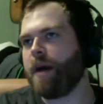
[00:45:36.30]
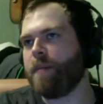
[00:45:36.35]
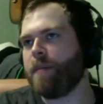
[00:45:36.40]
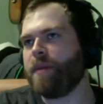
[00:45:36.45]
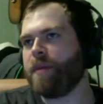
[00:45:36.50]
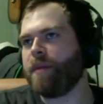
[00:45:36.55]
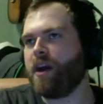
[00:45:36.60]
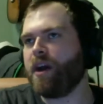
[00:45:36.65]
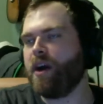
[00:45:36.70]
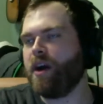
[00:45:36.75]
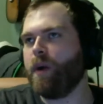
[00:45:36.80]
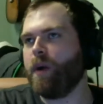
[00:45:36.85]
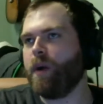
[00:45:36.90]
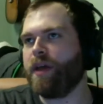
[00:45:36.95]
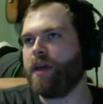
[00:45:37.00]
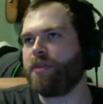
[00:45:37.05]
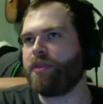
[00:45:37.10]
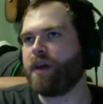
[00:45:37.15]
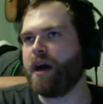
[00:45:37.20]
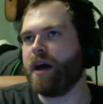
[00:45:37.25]
gonna go
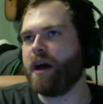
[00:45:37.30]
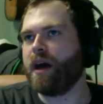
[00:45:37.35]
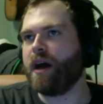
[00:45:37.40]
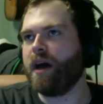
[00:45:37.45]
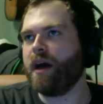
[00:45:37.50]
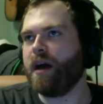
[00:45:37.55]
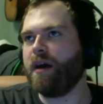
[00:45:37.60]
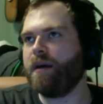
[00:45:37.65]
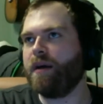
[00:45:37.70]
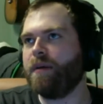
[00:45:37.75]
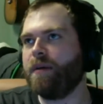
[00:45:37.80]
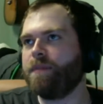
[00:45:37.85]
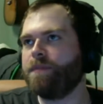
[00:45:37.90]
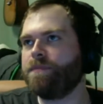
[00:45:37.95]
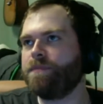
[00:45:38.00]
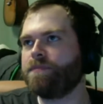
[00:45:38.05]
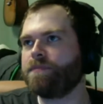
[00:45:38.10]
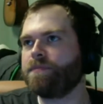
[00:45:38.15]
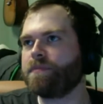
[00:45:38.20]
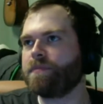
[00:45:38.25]
with
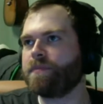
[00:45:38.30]
the